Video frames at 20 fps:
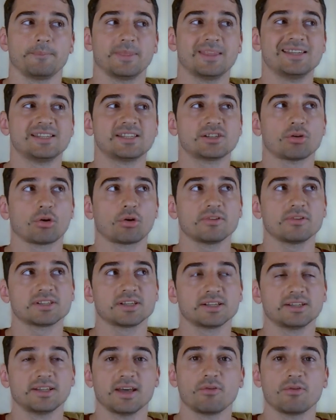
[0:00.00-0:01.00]
these
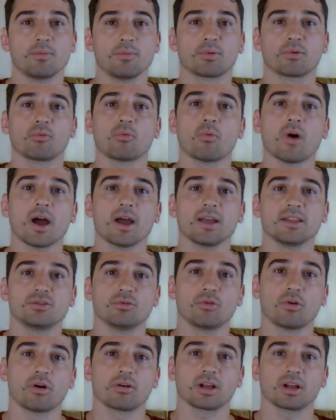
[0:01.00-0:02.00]
services that we provide
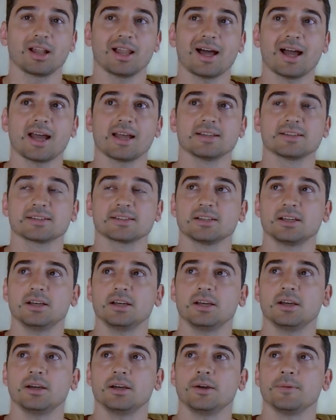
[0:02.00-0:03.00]
to our clients,
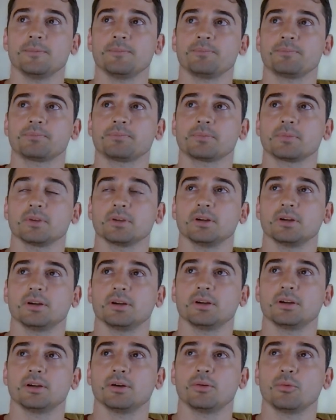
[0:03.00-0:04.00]

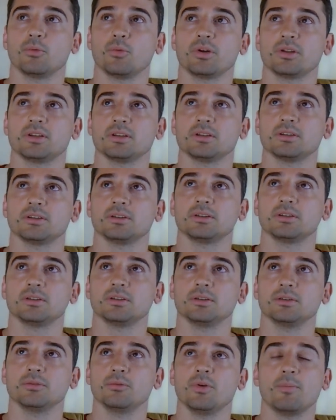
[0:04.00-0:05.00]
what
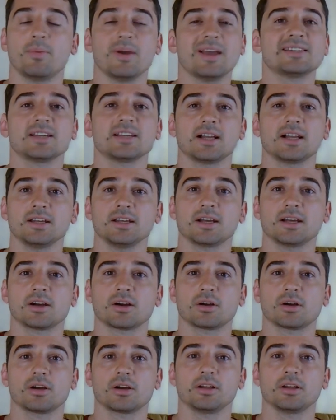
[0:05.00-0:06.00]
we basically
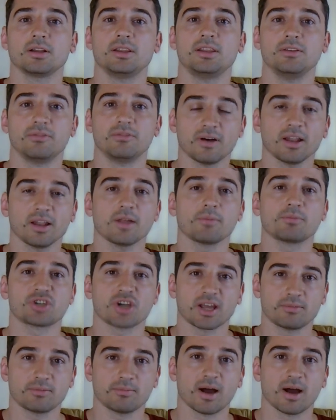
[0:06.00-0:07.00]
develop
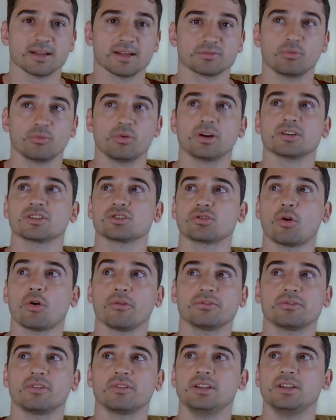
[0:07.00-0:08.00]
chatbots. We're a
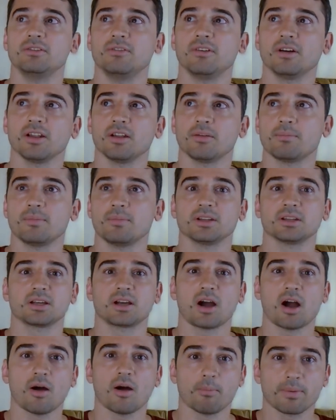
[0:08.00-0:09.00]
software development
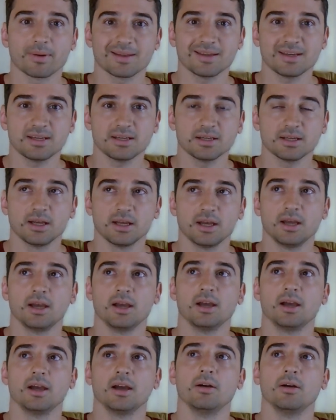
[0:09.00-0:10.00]
company,
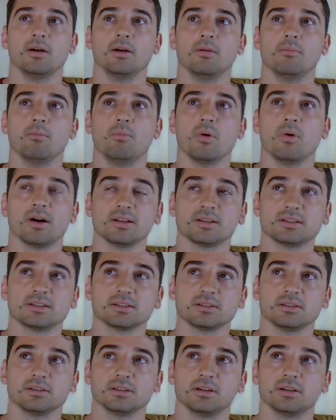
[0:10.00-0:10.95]
but